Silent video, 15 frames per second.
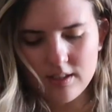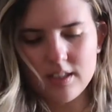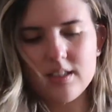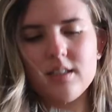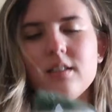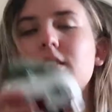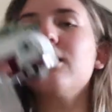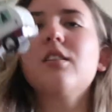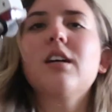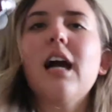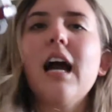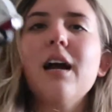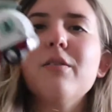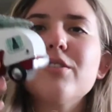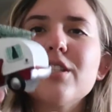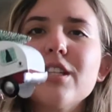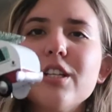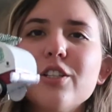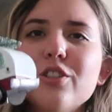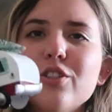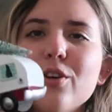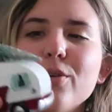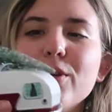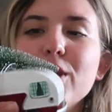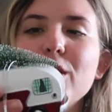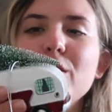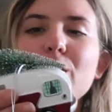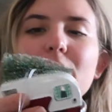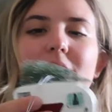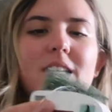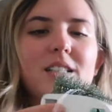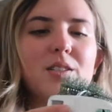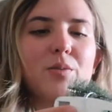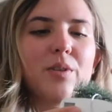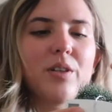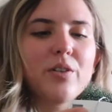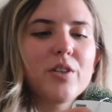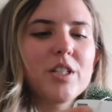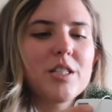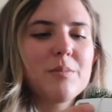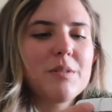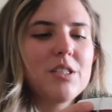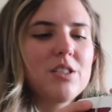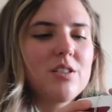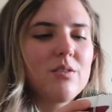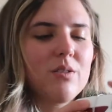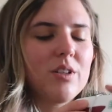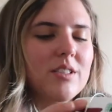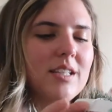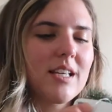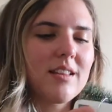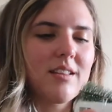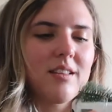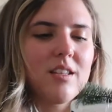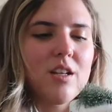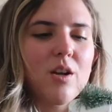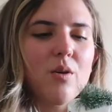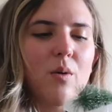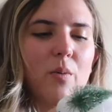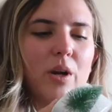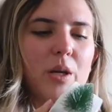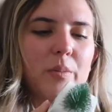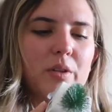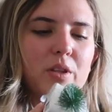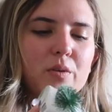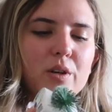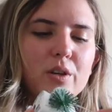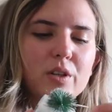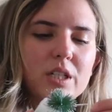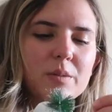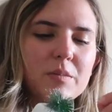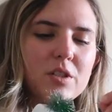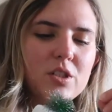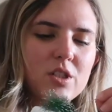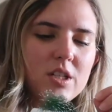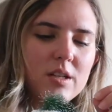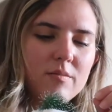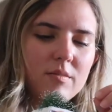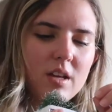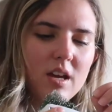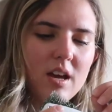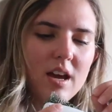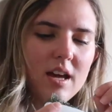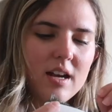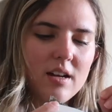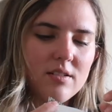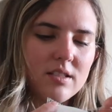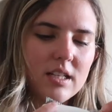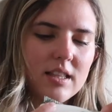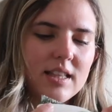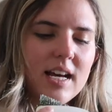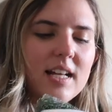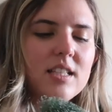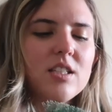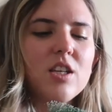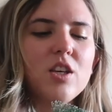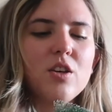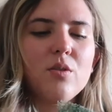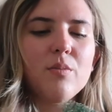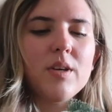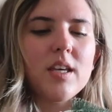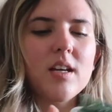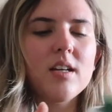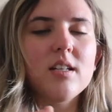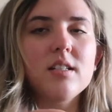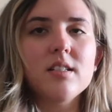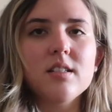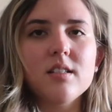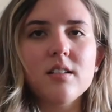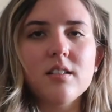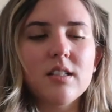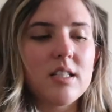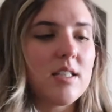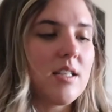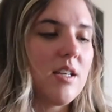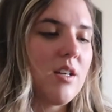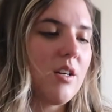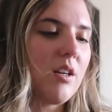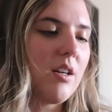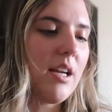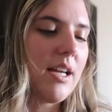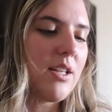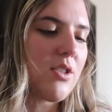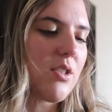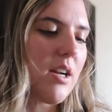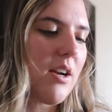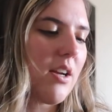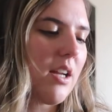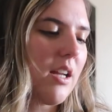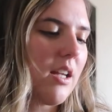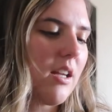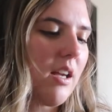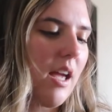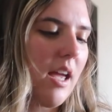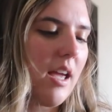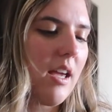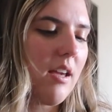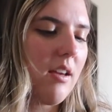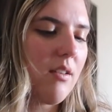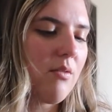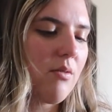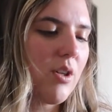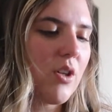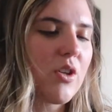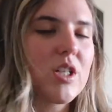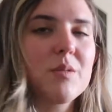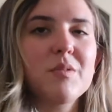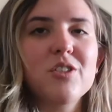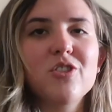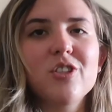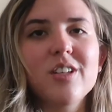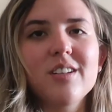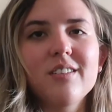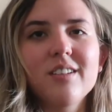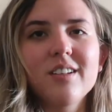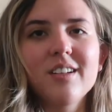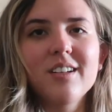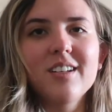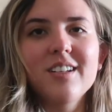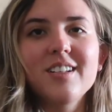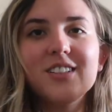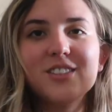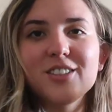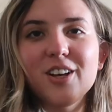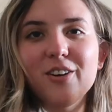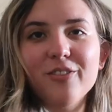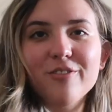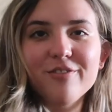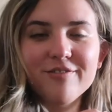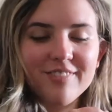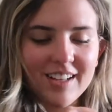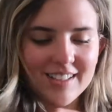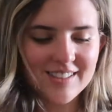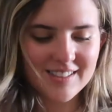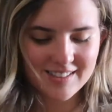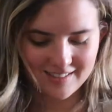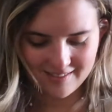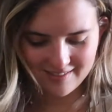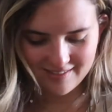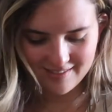this little guy, which I think is so cute, and it's a real Christmas, well, it's like, you know, where you put the real Christmas tree. And I was like, that's cute because this year Andrew and I are getting a real Christmas tree. So that's